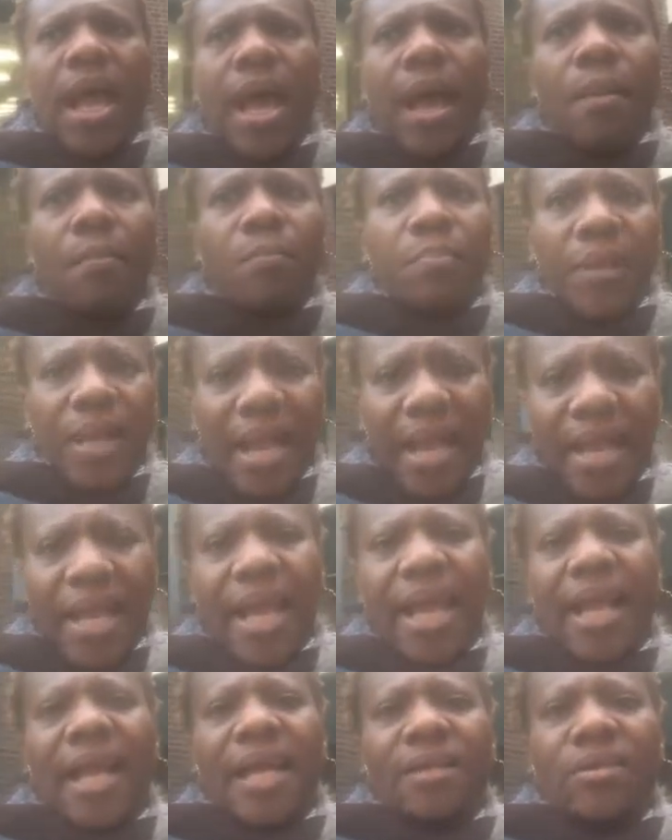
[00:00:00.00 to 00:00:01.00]
I'm black,
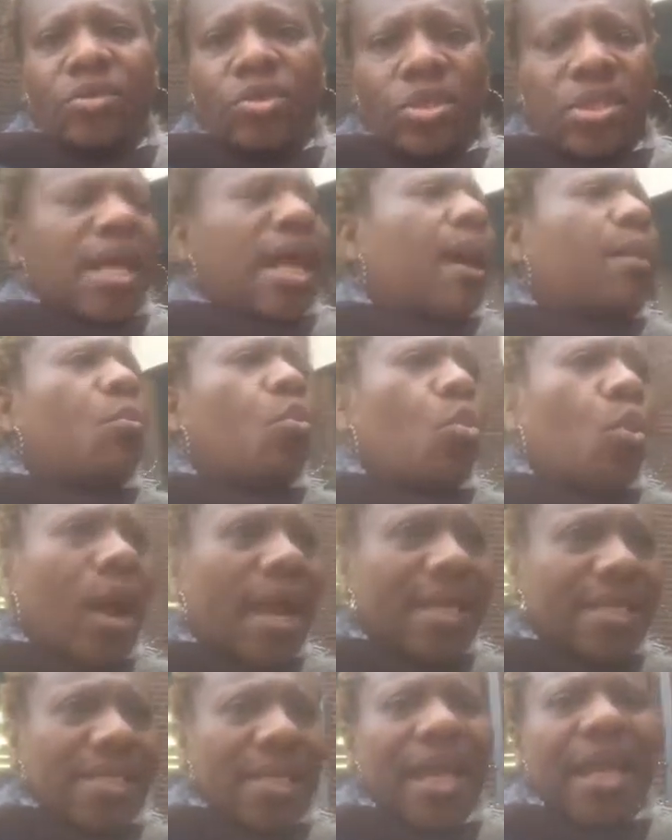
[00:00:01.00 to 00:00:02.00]
I can't do it. I'm
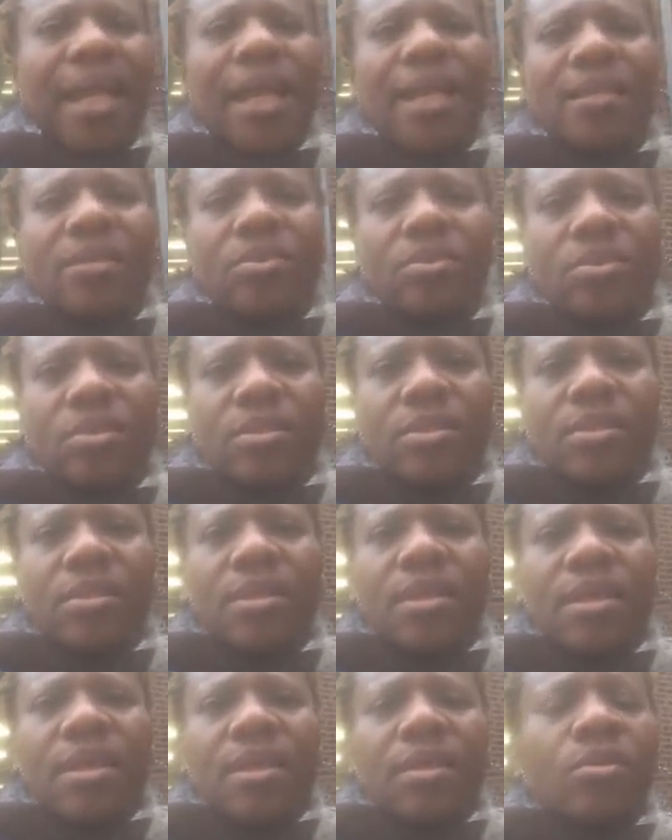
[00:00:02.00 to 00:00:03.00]
white, I can't do it.
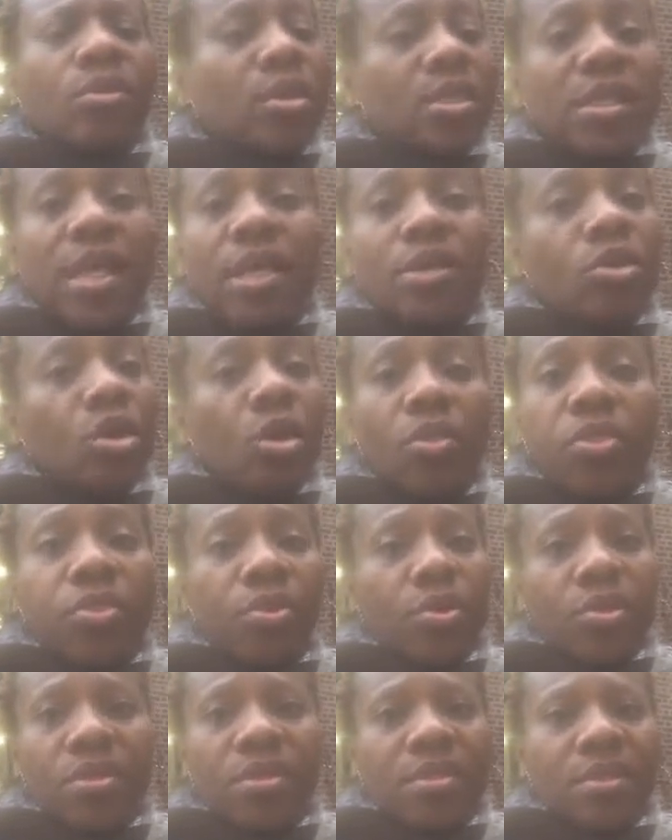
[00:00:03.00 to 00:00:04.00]
Those are your
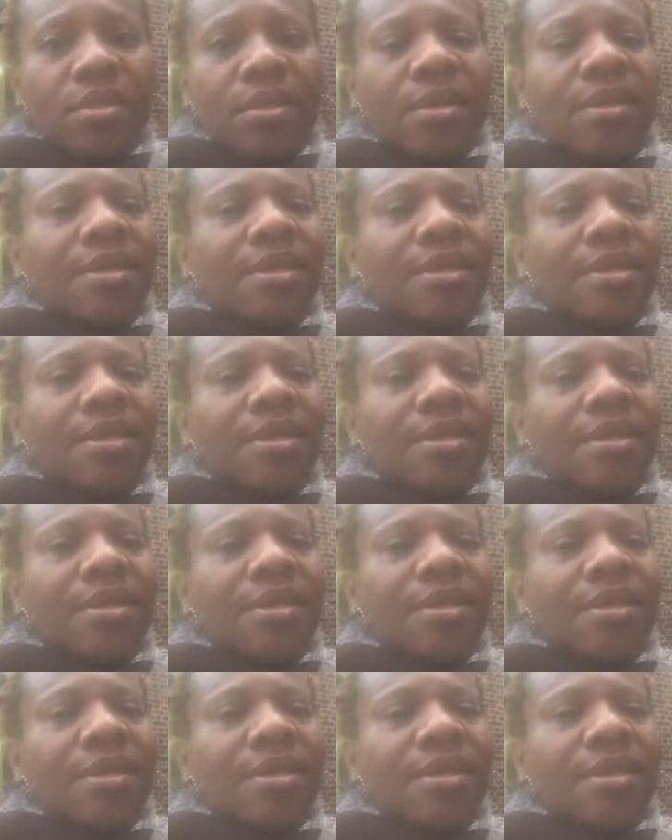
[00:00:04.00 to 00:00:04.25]
thoughts.